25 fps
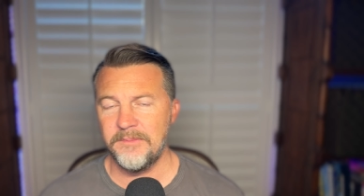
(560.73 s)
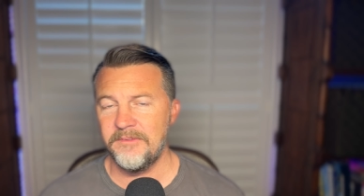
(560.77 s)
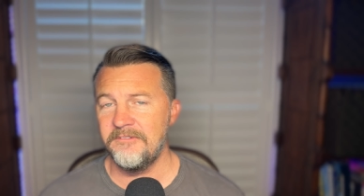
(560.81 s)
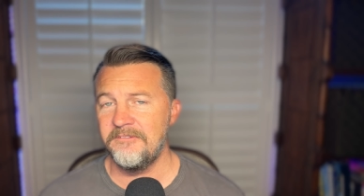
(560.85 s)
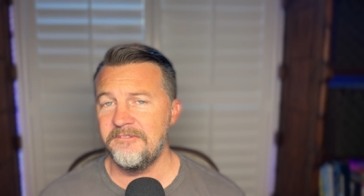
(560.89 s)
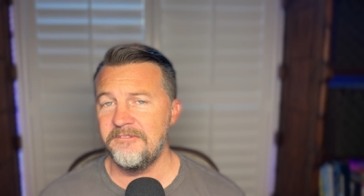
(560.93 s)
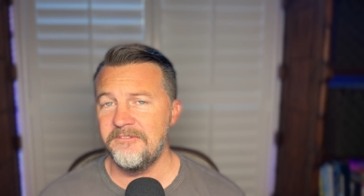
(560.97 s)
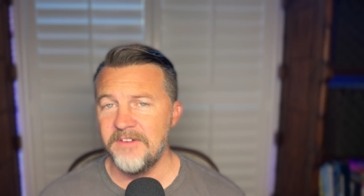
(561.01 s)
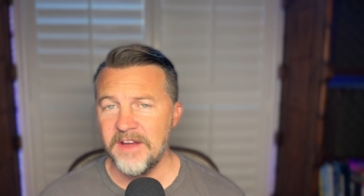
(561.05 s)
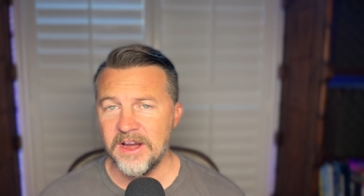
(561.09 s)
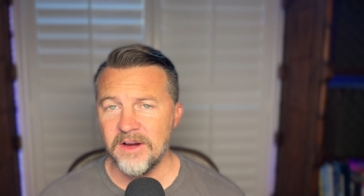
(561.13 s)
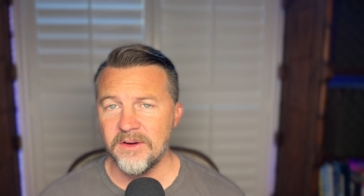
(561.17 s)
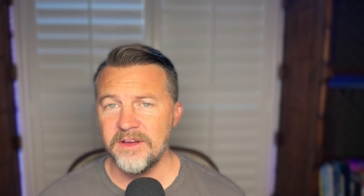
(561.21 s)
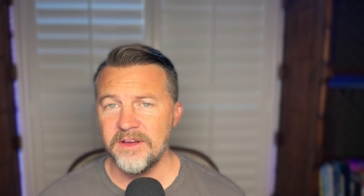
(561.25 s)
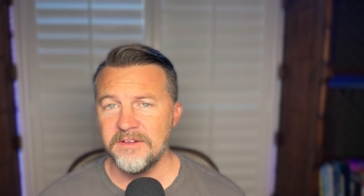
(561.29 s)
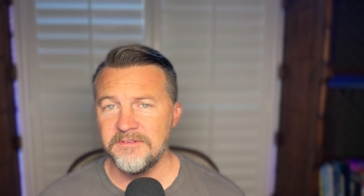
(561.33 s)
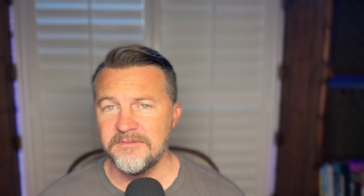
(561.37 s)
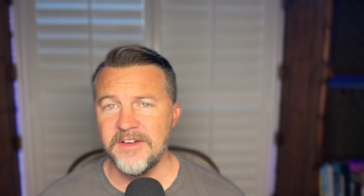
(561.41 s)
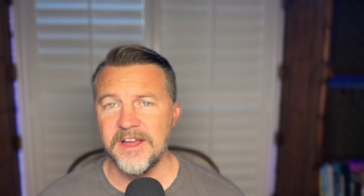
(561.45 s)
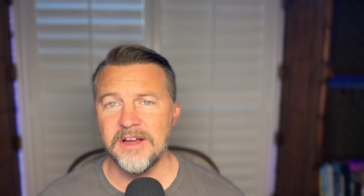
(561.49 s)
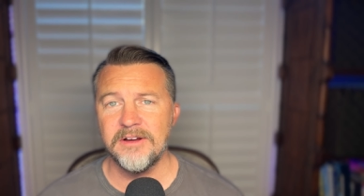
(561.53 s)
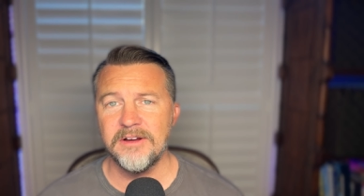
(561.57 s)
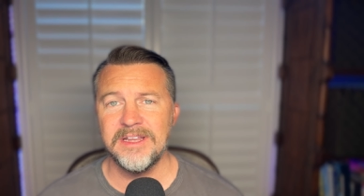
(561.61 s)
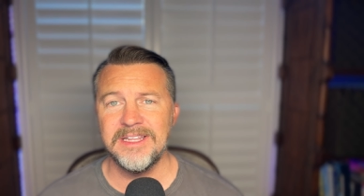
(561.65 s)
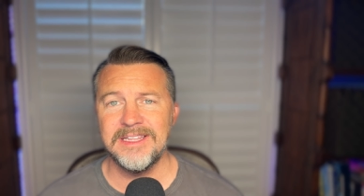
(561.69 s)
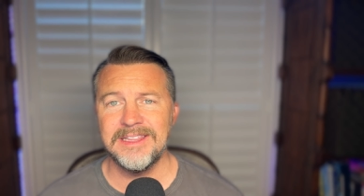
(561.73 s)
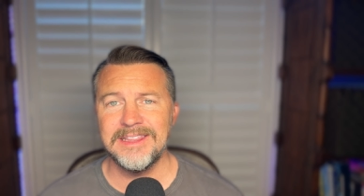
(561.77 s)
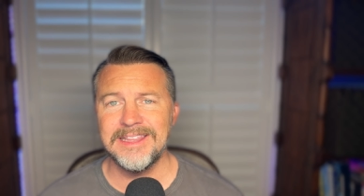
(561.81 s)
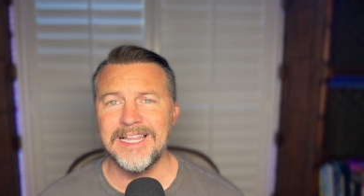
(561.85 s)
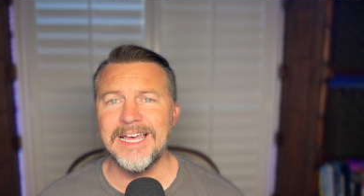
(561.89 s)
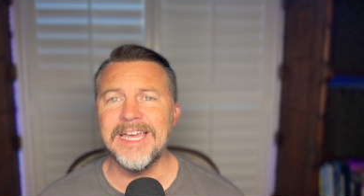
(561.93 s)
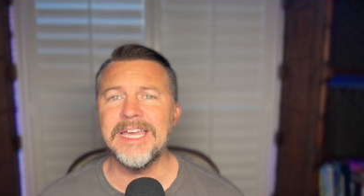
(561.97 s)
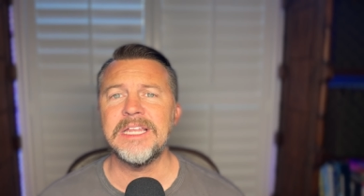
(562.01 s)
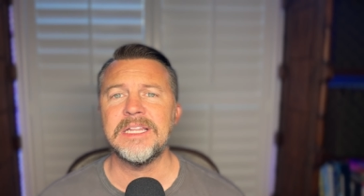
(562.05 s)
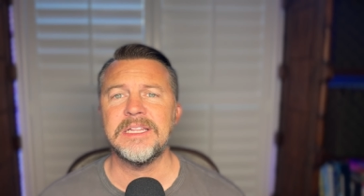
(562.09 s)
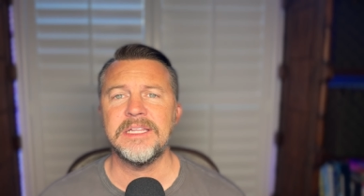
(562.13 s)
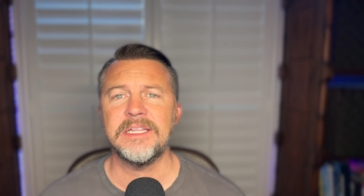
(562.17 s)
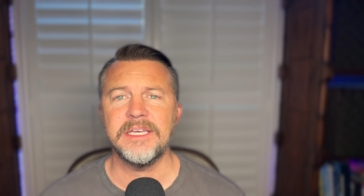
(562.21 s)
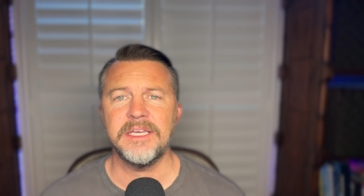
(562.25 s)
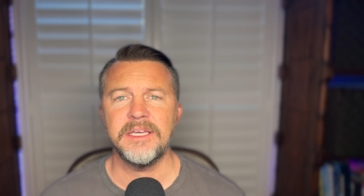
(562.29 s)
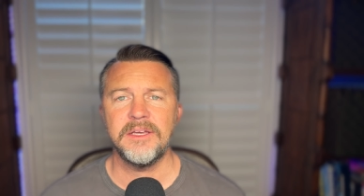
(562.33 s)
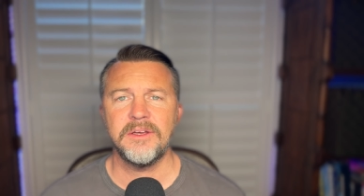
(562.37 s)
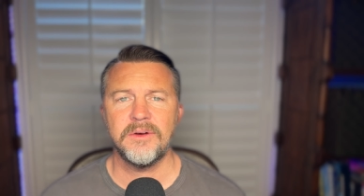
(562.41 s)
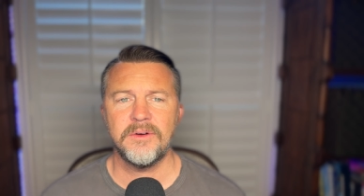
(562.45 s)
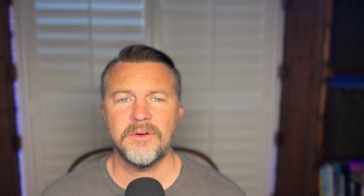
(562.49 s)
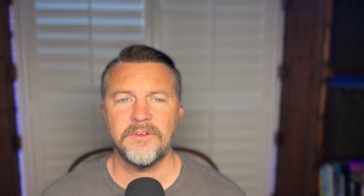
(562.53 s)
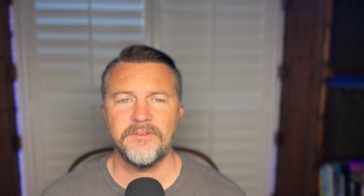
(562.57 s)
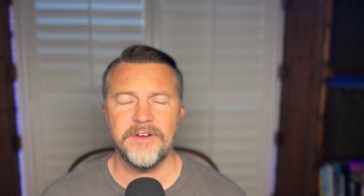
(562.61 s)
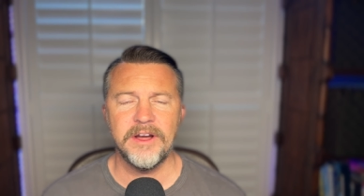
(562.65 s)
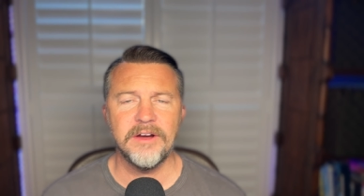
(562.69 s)
Very, very likely,
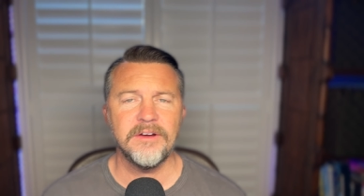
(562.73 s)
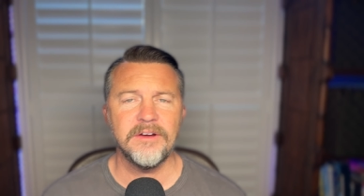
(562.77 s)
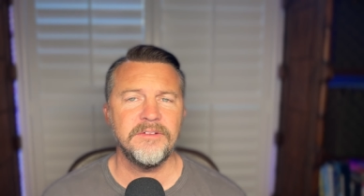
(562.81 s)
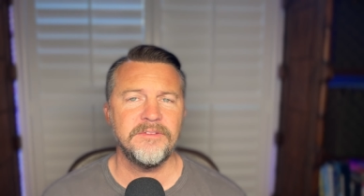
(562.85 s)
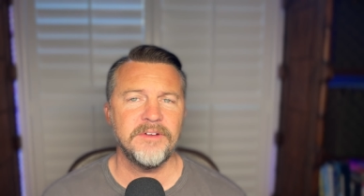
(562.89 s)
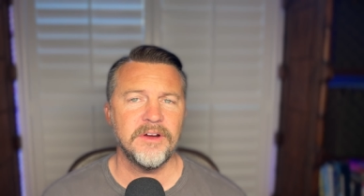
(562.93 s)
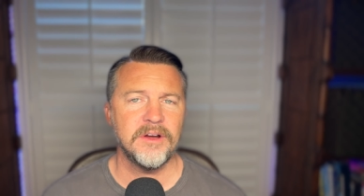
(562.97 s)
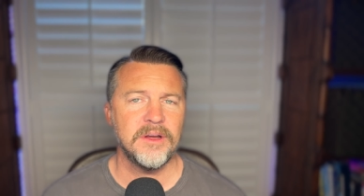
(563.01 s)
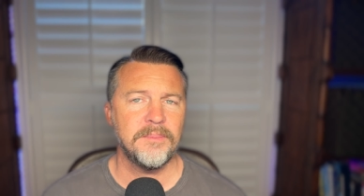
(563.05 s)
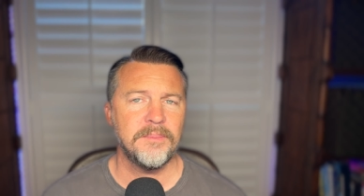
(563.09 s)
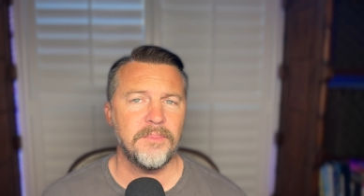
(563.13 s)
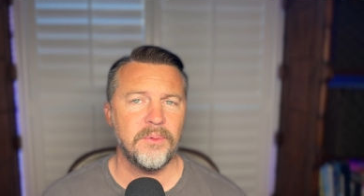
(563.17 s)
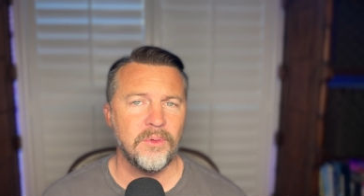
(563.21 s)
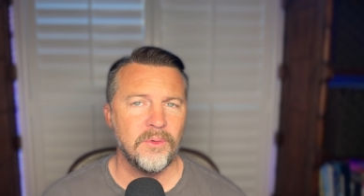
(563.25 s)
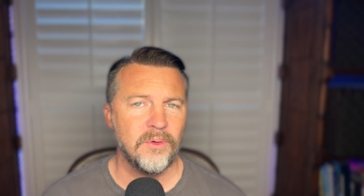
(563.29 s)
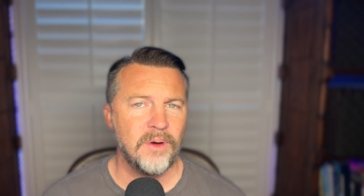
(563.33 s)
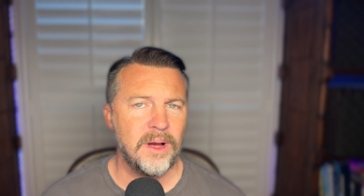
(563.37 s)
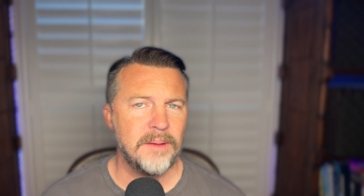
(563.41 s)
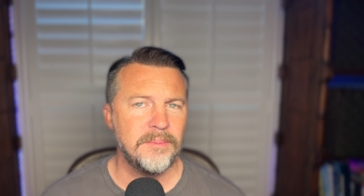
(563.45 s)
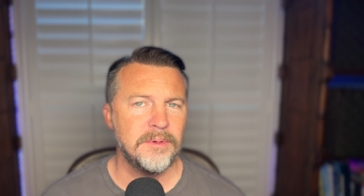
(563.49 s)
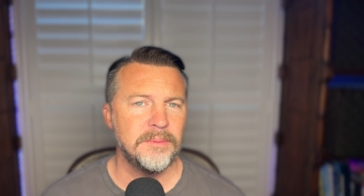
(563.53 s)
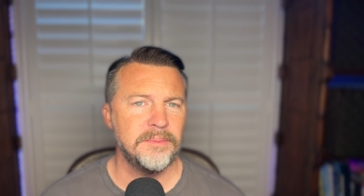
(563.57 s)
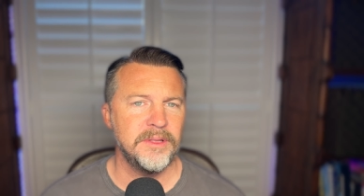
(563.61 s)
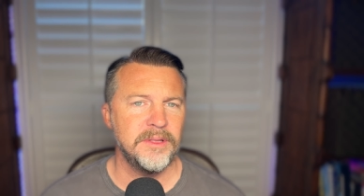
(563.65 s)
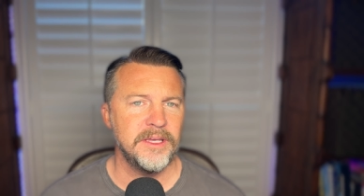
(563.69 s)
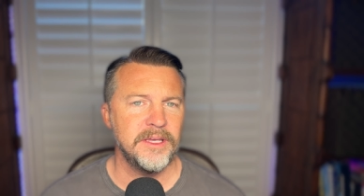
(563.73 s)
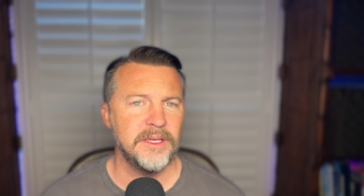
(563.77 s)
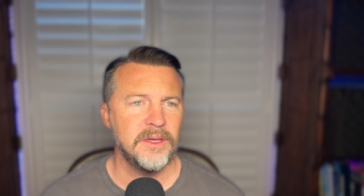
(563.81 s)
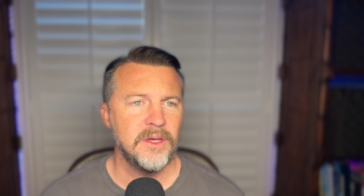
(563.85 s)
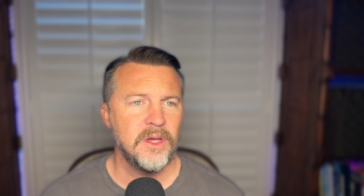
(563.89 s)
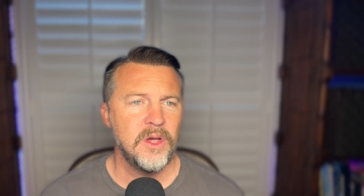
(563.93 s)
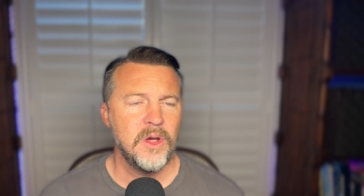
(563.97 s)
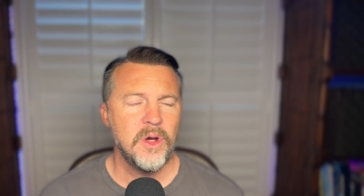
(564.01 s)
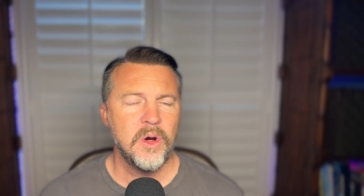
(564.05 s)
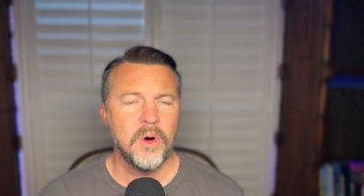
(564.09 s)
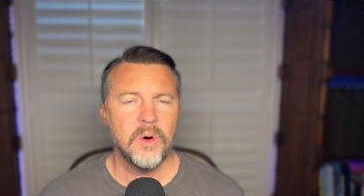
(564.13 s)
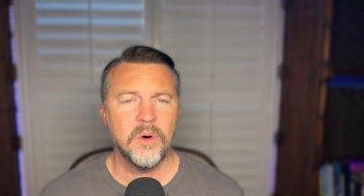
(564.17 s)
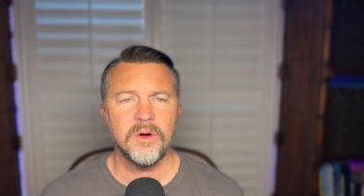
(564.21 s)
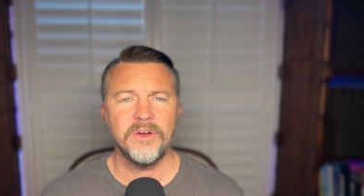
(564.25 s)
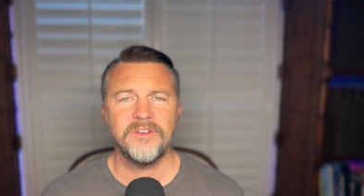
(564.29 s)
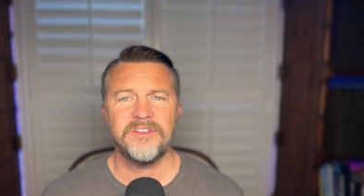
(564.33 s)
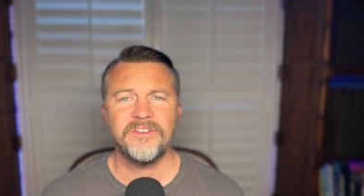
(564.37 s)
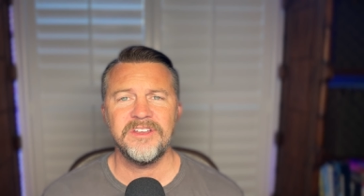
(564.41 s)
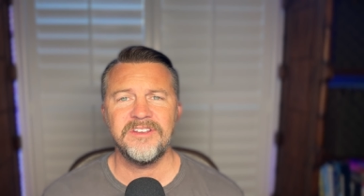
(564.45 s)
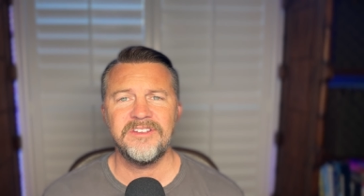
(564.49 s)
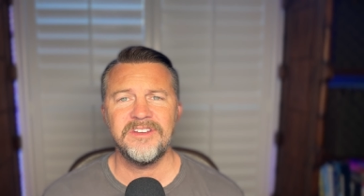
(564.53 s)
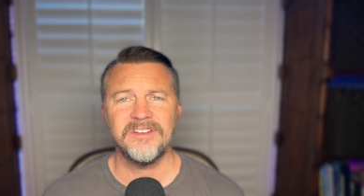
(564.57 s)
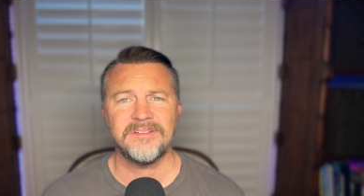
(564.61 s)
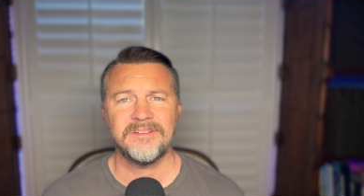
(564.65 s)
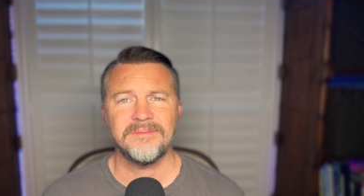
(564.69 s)
very, very probably. Or is it
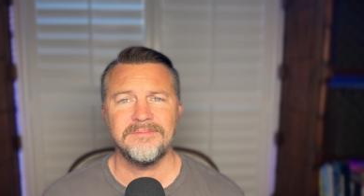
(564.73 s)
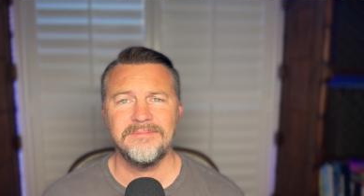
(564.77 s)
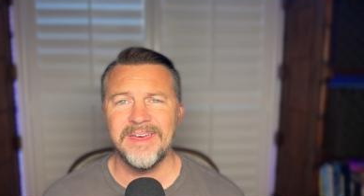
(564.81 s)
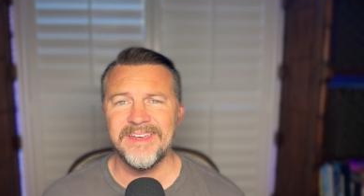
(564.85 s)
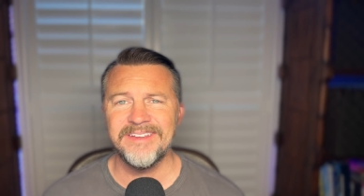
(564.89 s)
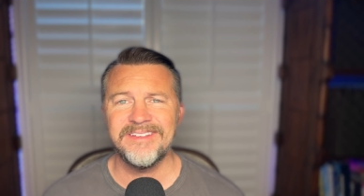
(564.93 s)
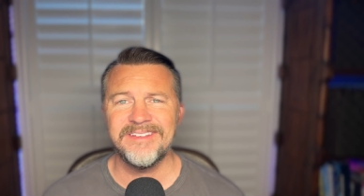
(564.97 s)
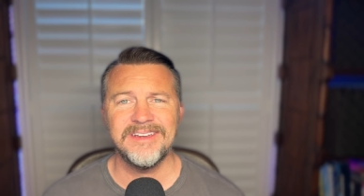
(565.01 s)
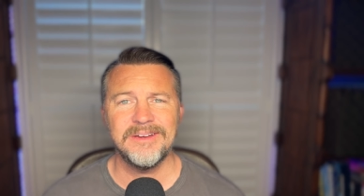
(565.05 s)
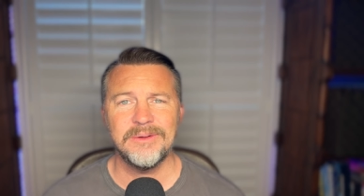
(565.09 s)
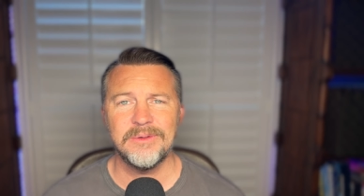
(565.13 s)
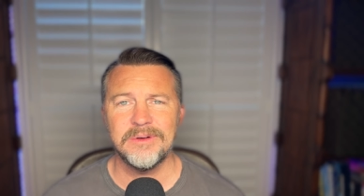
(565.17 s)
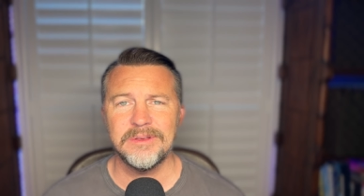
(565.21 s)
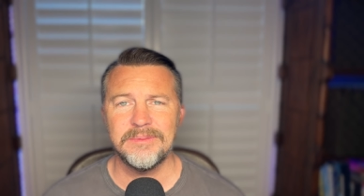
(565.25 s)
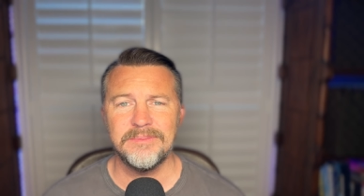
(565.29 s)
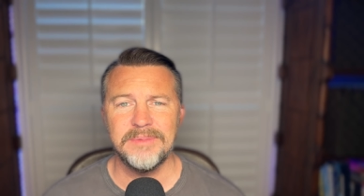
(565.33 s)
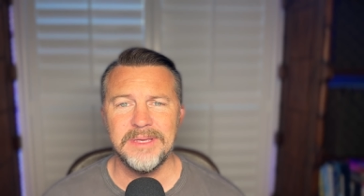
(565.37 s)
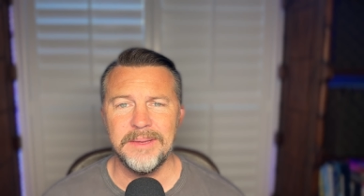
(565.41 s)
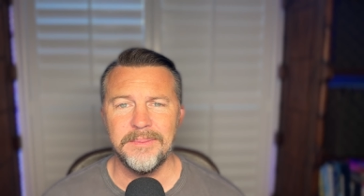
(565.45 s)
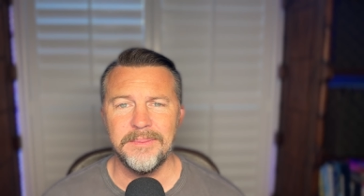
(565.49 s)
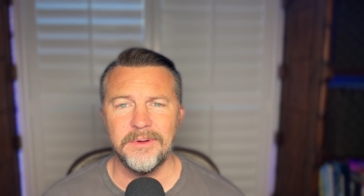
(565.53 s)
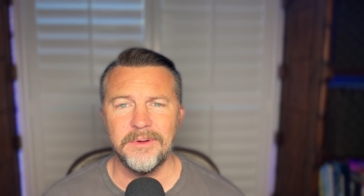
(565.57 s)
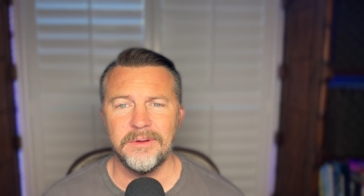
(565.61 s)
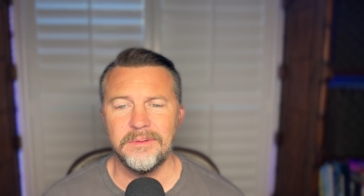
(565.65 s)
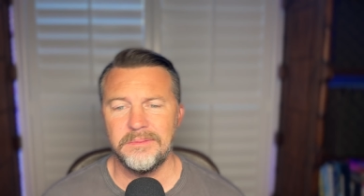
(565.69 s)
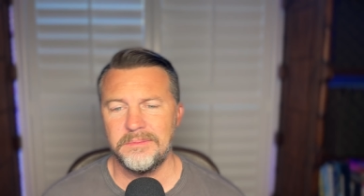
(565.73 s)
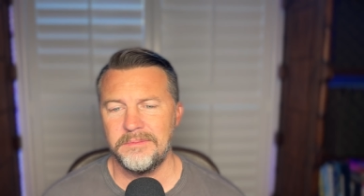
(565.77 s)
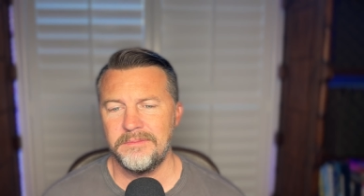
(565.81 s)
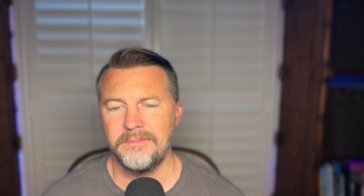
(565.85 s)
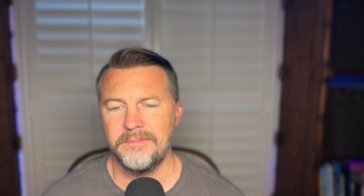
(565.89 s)
just messing with people?